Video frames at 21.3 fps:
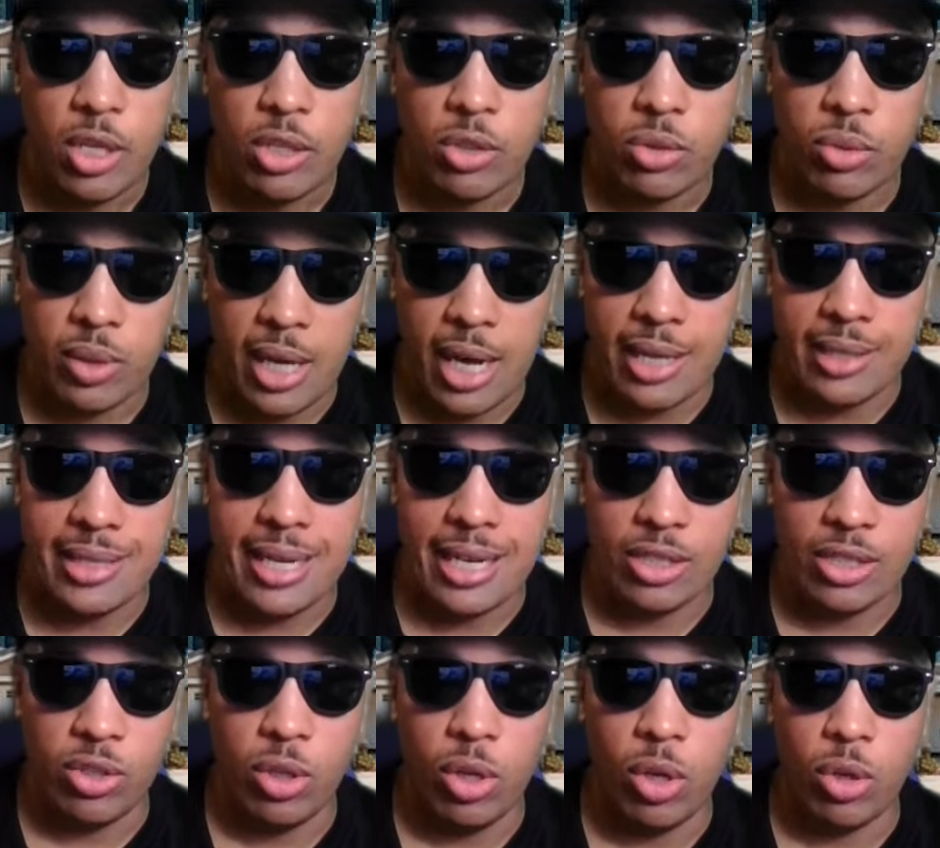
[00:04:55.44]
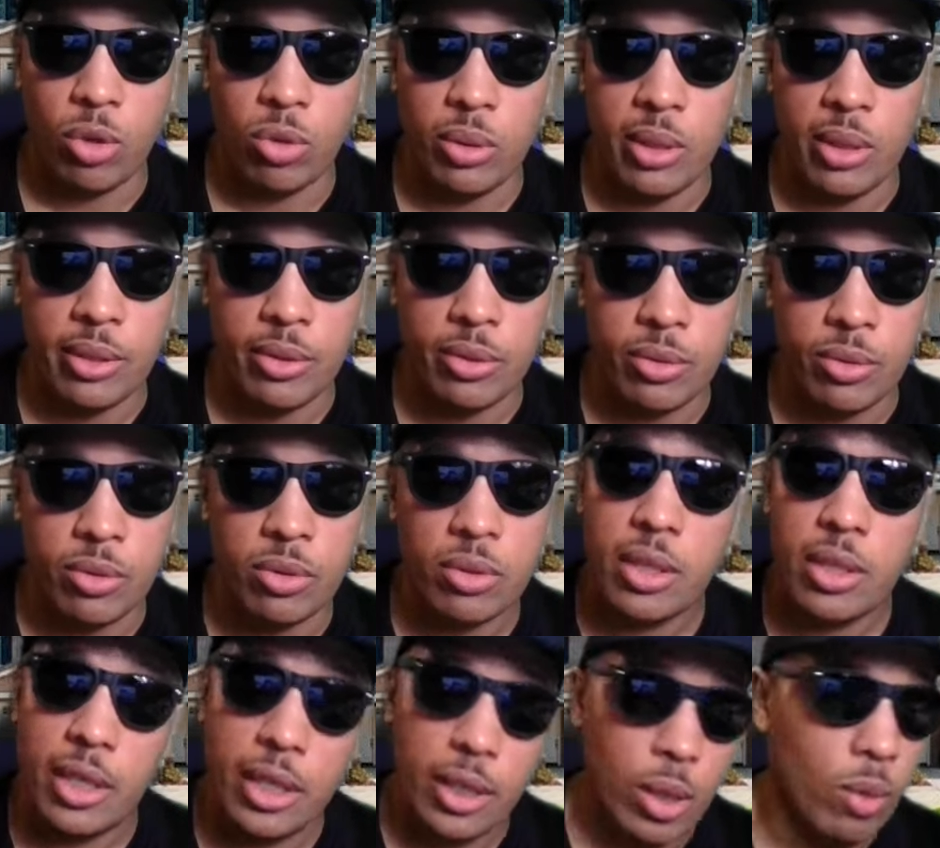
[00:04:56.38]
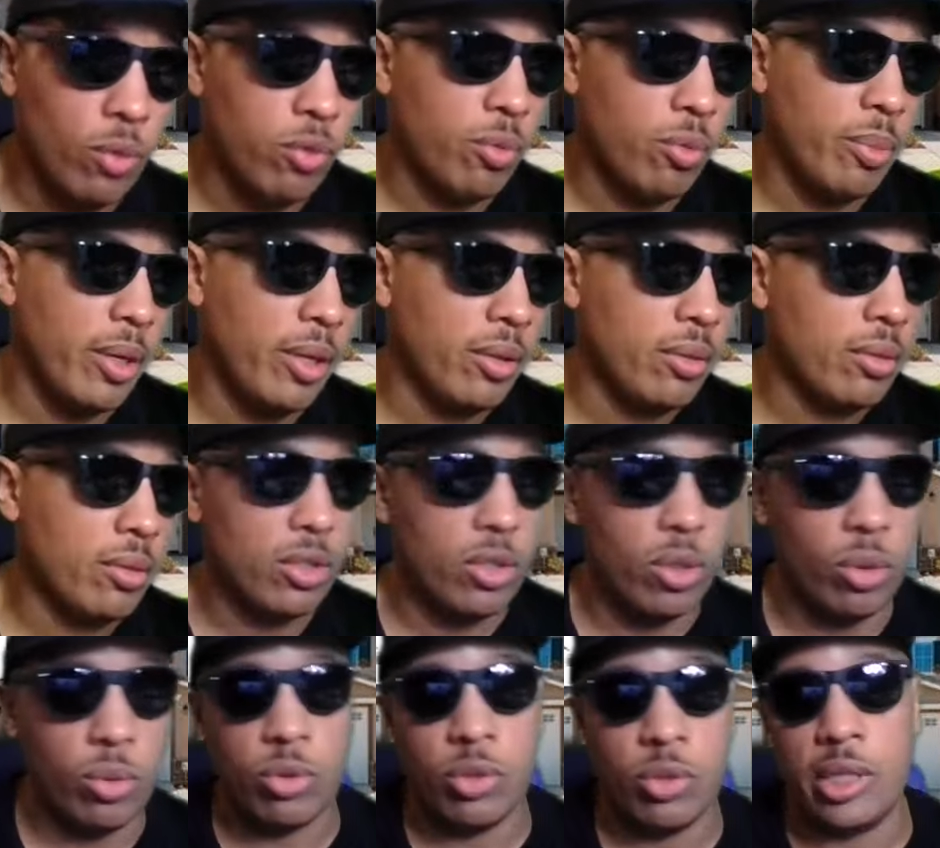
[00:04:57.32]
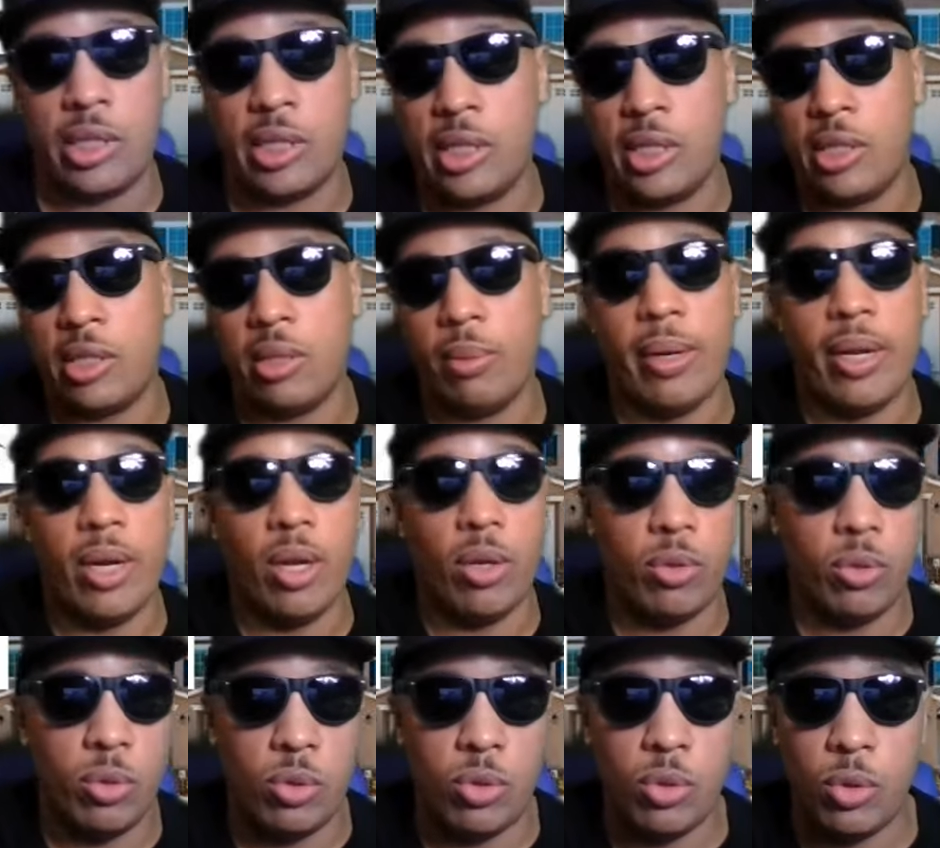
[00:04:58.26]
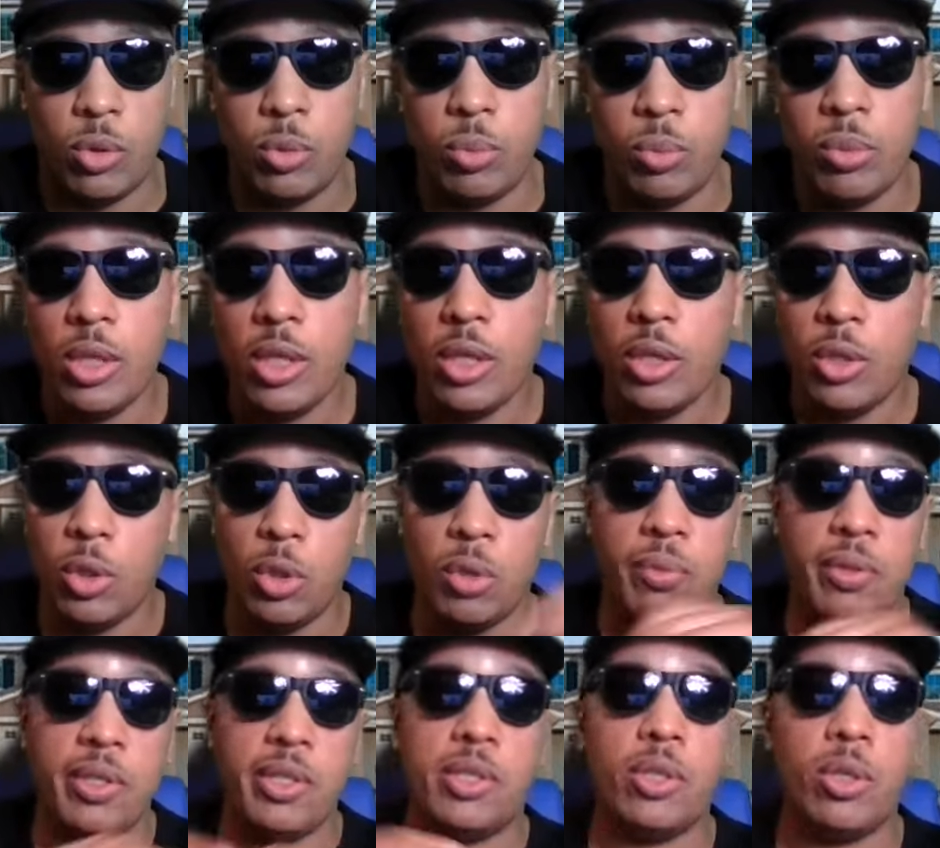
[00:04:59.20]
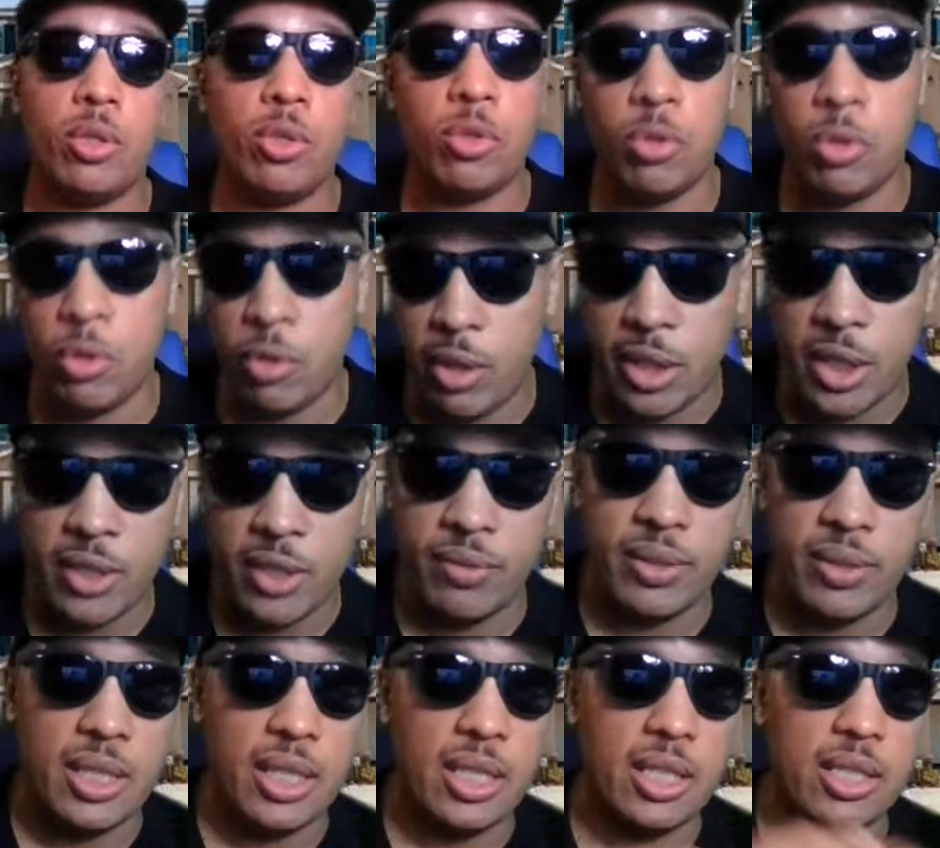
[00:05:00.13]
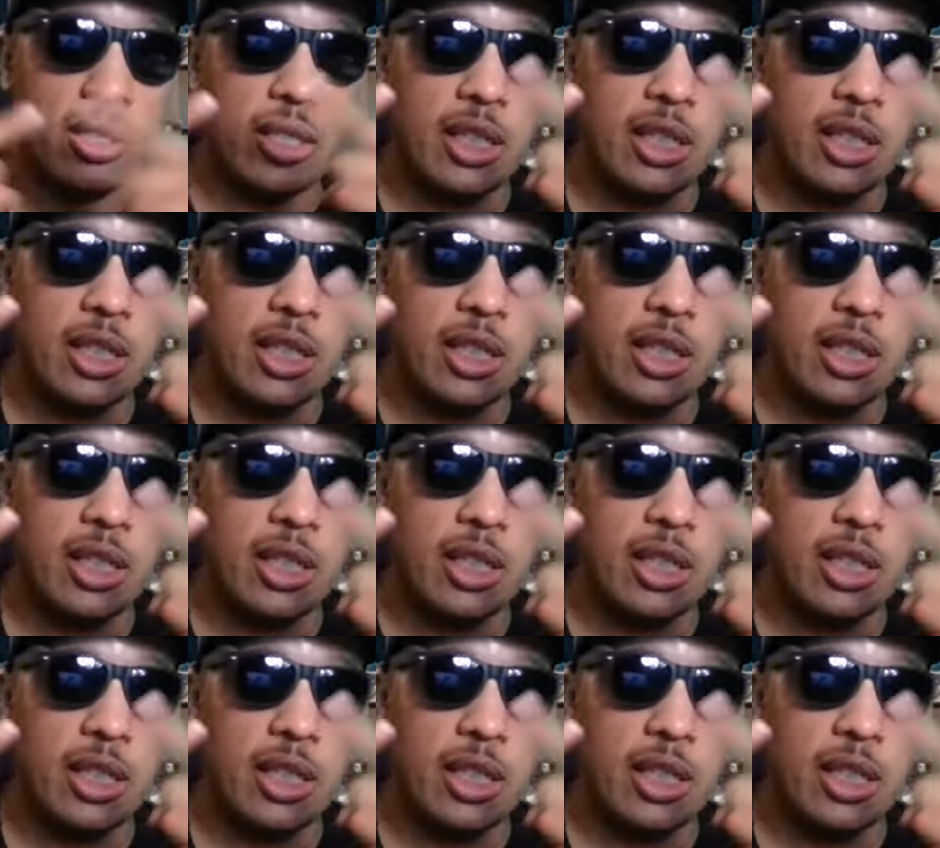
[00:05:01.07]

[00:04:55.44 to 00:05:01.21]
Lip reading: So contact your local lenders and go from there. Don't just listen to somebody on YouTube. Do your research. Do a great thing for things.